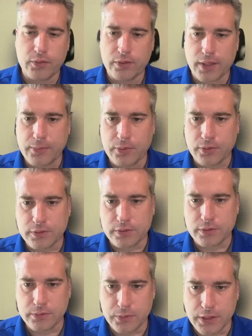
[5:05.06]
we were able to
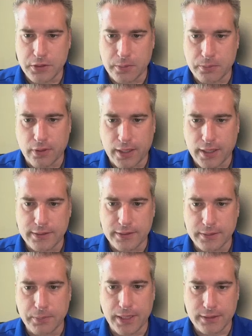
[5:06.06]
switch our
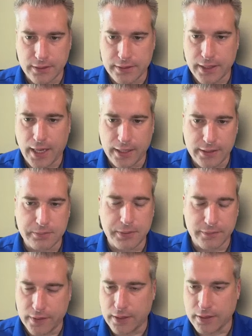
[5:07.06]
pricing based on that, and it's been
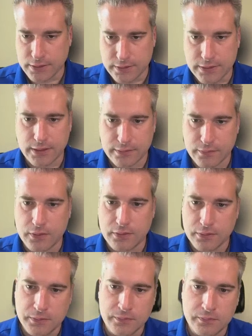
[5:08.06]
very successful.
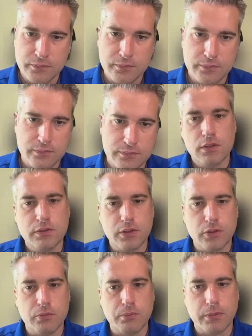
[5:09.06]

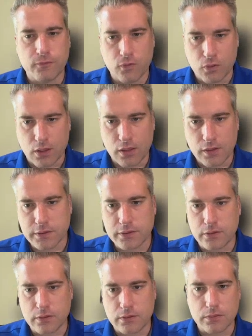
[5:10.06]
So before
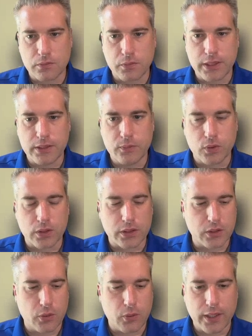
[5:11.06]
Arsenal, we were
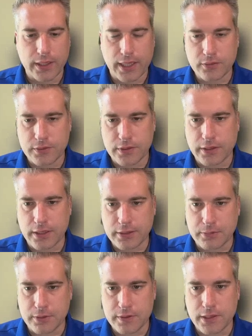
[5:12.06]
going out to the
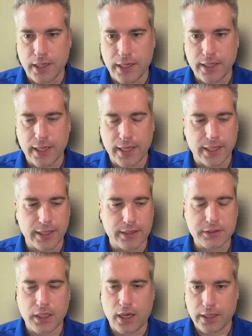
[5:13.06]
customer site
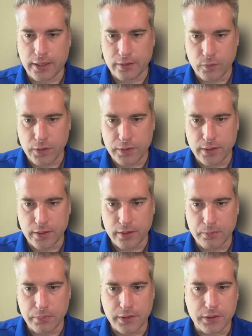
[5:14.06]
and talking with
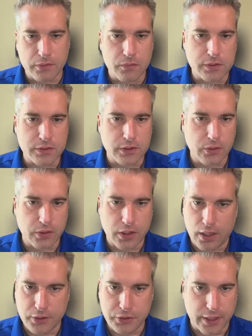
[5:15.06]
them, but there was no
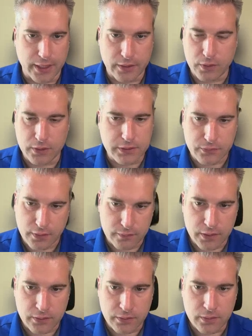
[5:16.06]
contract
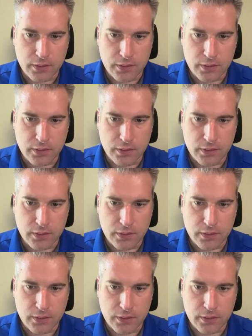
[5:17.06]
whatsoever.